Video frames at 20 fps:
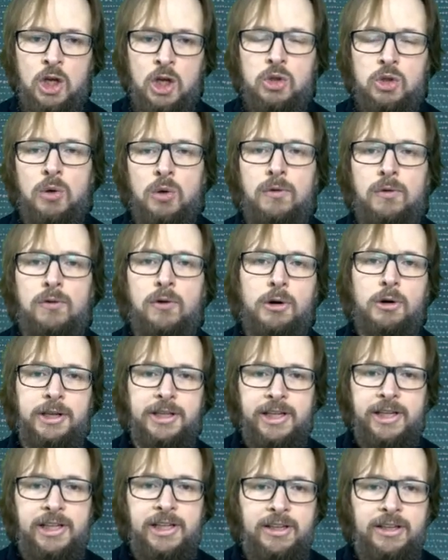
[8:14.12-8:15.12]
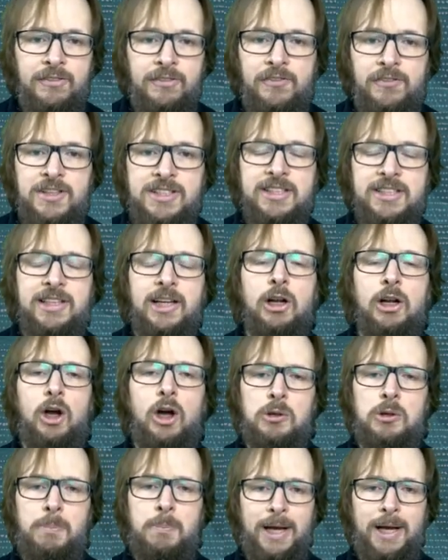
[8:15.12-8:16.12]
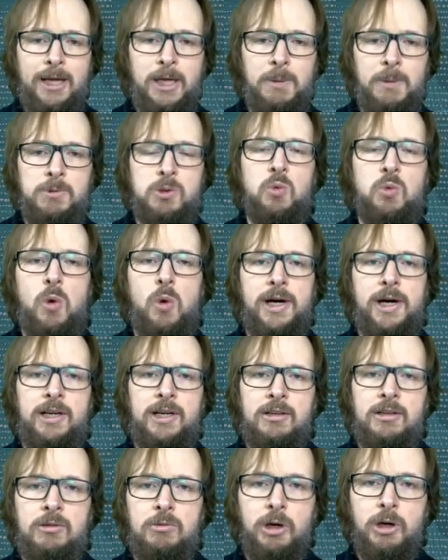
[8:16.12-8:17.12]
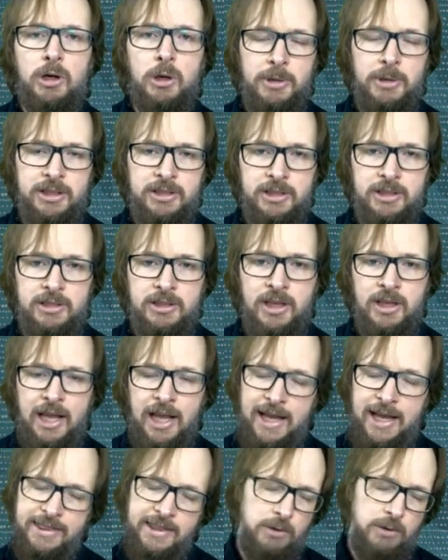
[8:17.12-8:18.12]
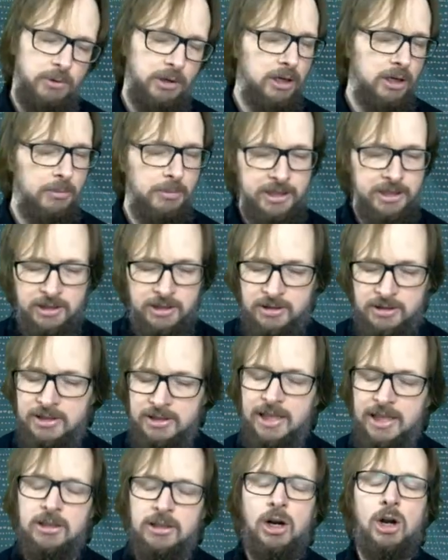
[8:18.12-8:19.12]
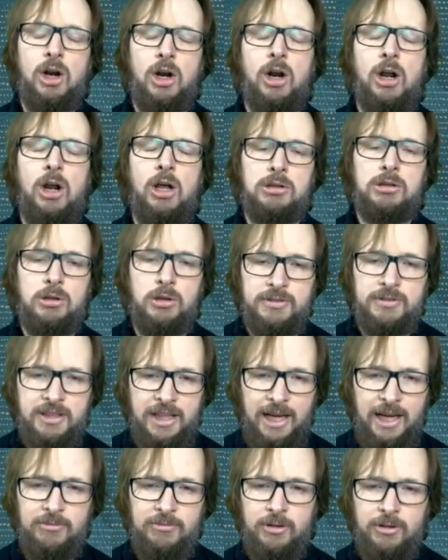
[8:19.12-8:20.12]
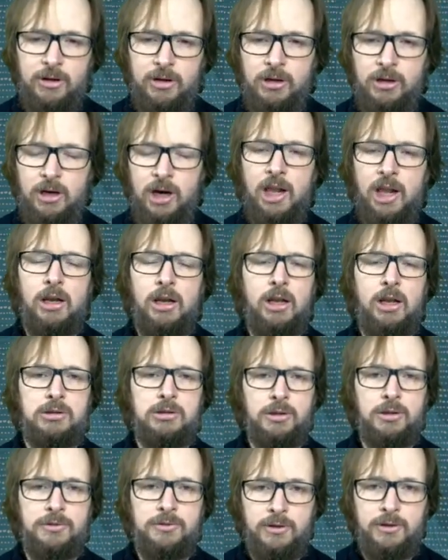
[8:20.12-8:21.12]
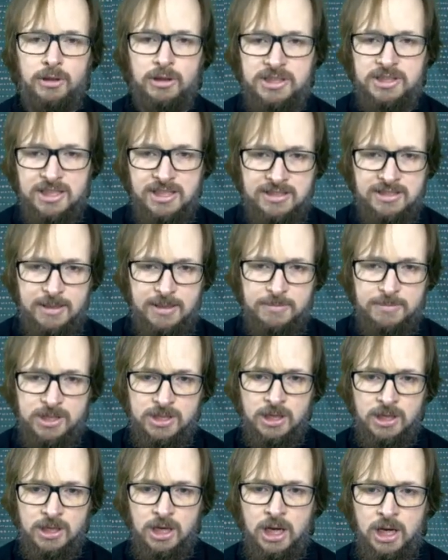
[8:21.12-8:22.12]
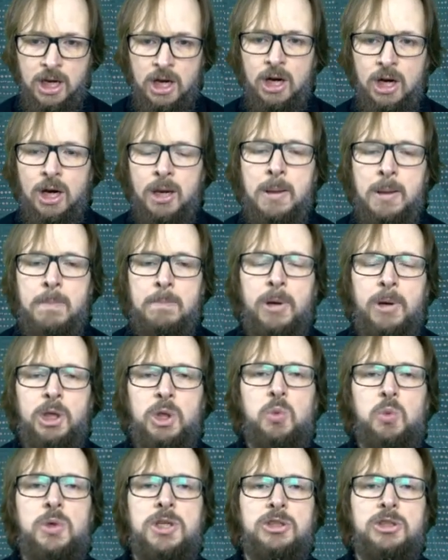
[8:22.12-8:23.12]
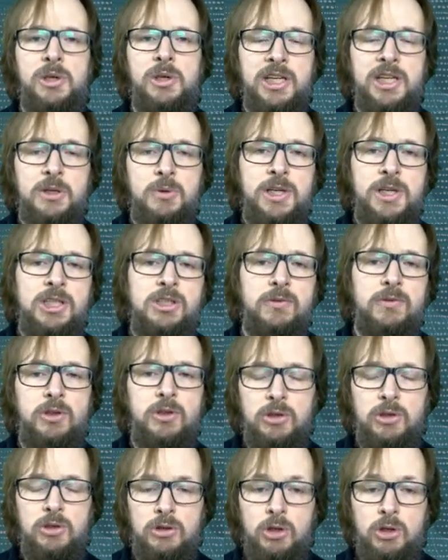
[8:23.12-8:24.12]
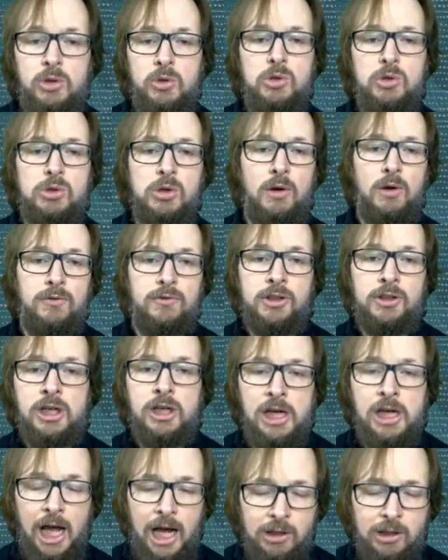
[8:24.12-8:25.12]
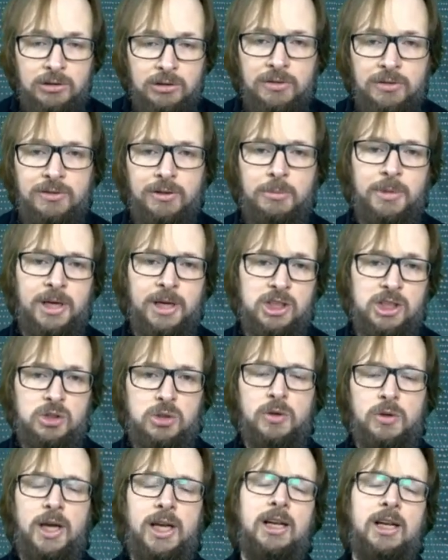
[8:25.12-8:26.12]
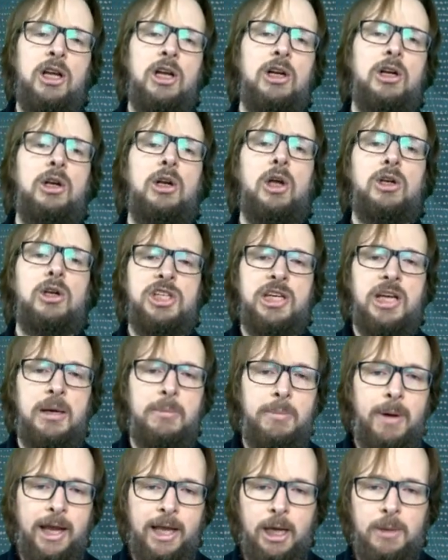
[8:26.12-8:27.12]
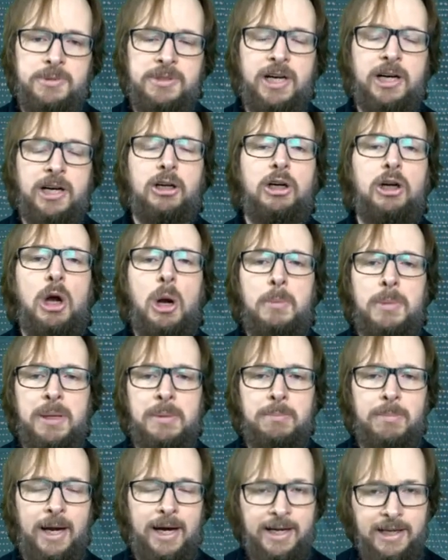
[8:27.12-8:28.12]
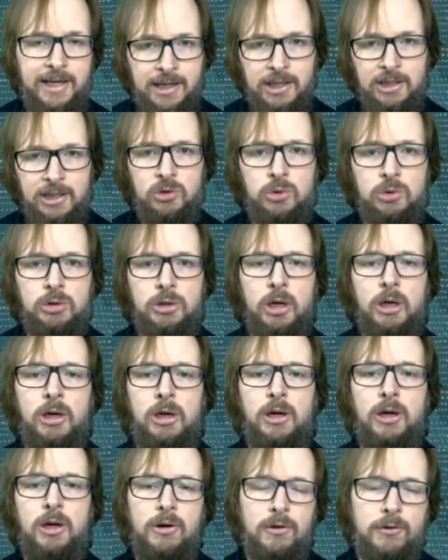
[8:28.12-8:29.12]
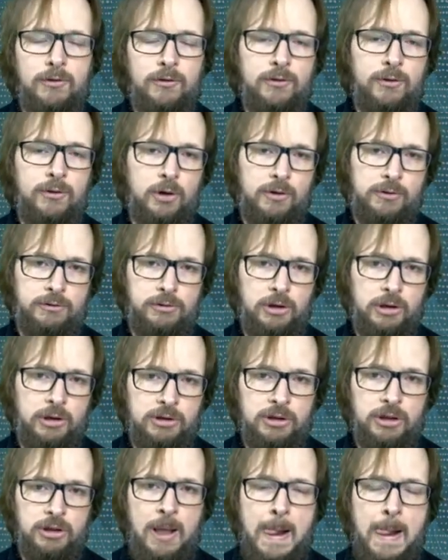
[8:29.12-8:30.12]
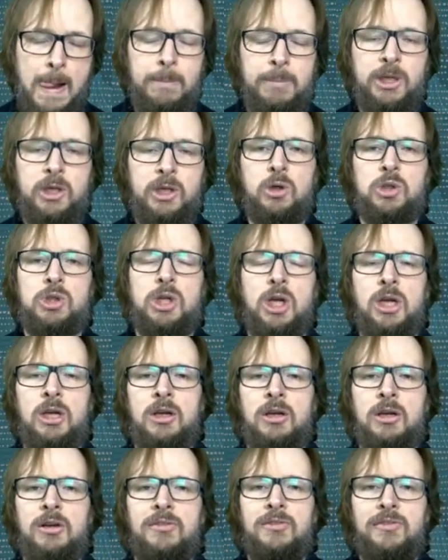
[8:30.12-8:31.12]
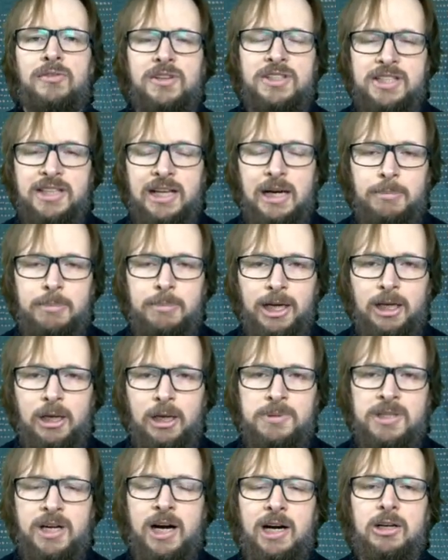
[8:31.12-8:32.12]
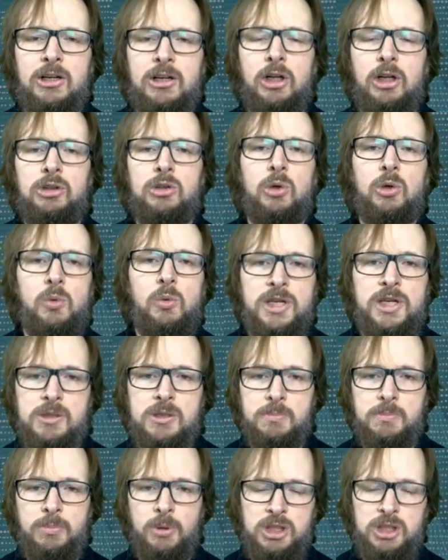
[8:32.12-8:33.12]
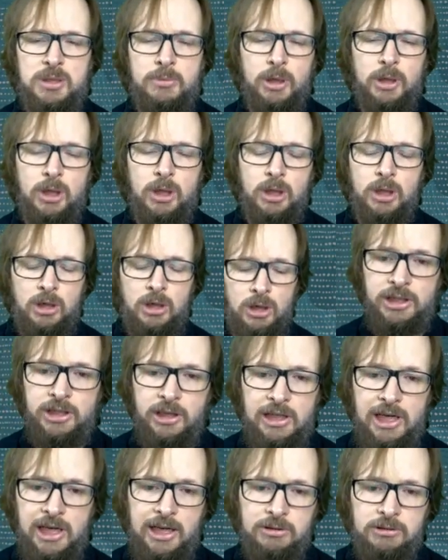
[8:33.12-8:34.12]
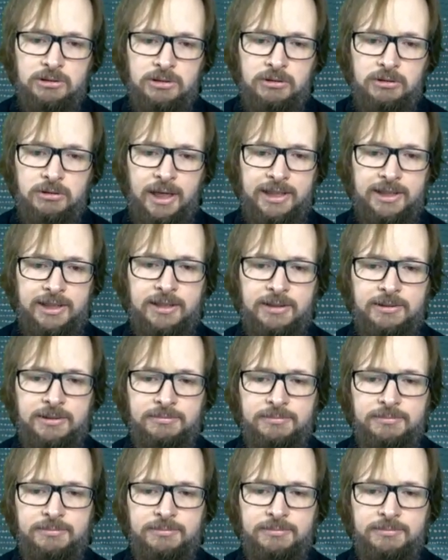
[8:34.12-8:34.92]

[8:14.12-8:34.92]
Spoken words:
So for years, physical hot backups were recommended, and I recommended that a lot of time for a lot of systems. But with the increase of the use of cloud for MySQL, logical backups are coming back to the forefront, because physical backups are not always possible in the cloud, right?